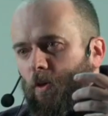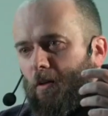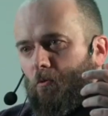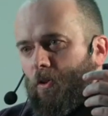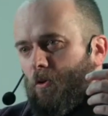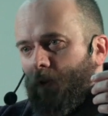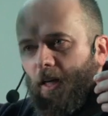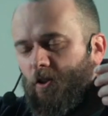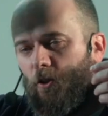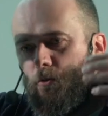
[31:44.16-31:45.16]
we, we don't
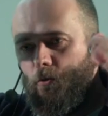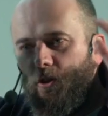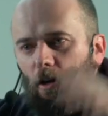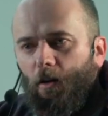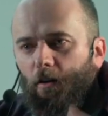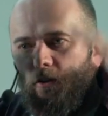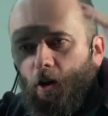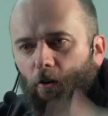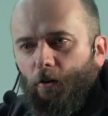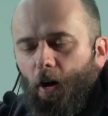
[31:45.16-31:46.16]
actually use the
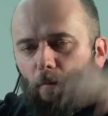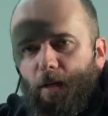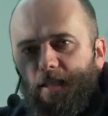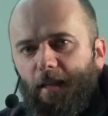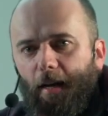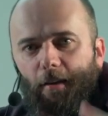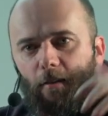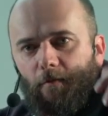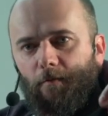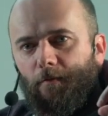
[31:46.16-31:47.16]
entire IP stack.
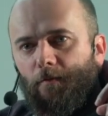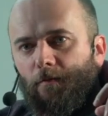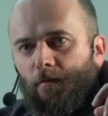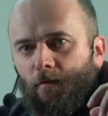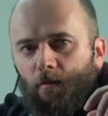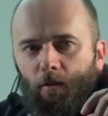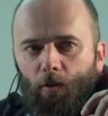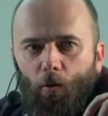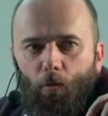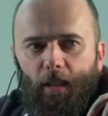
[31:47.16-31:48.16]

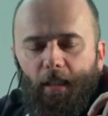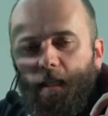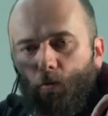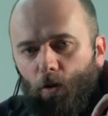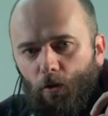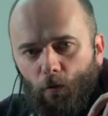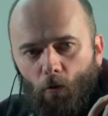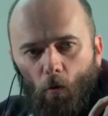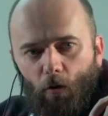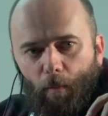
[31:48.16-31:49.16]
So we see that we're going to
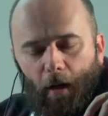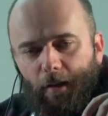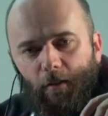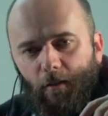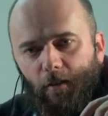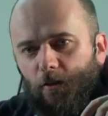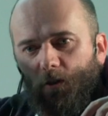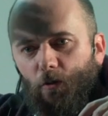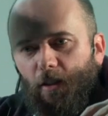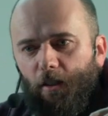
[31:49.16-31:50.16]
forward a packet. It
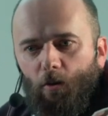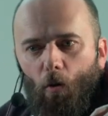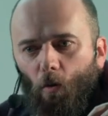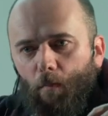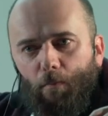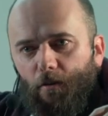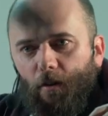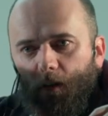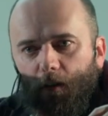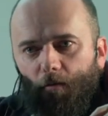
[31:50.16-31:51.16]
doesn't really go up
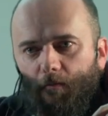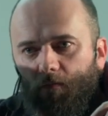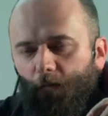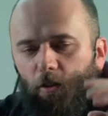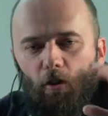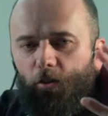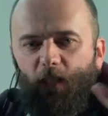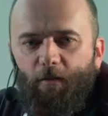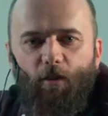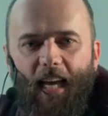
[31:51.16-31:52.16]
the, it
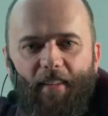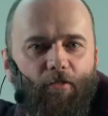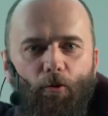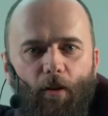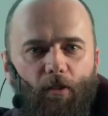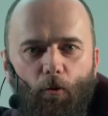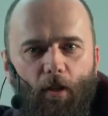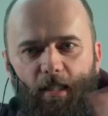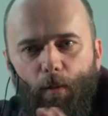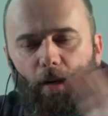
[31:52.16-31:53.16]
doesn't even enter into
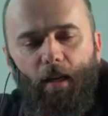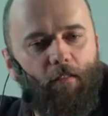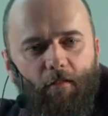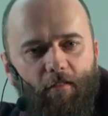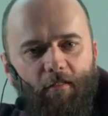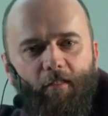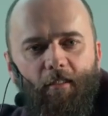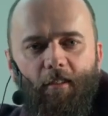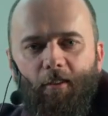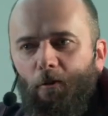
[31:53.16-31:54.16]
TCP.
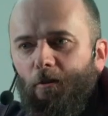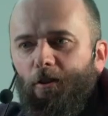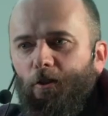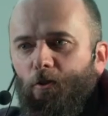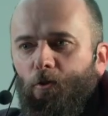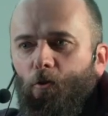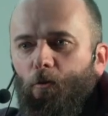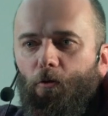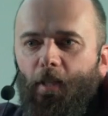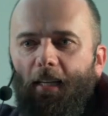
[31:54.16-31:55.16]
Just sort
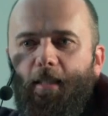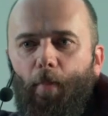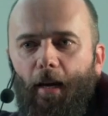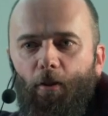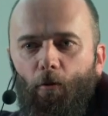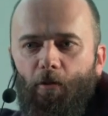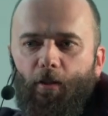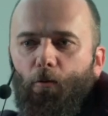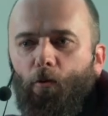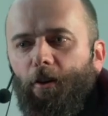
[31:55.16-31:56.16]
of we take the packet off the
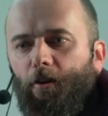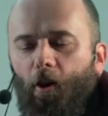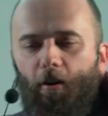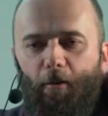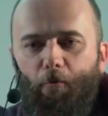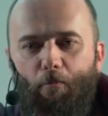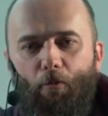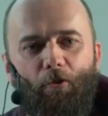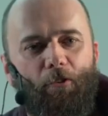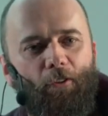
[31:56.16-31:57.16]
networking card and we
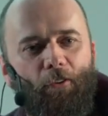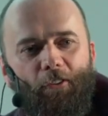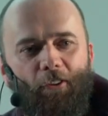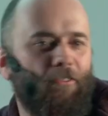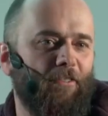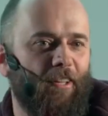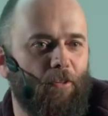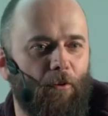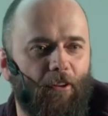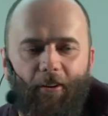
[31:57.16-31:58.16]
put it on the other
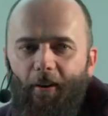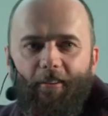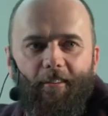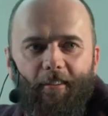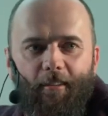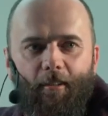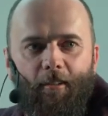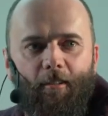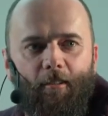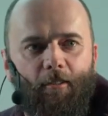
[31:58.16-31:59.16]
networking card.
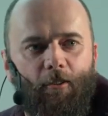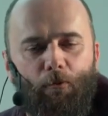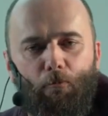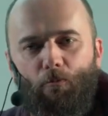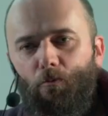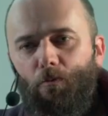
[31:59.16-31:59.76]
Because,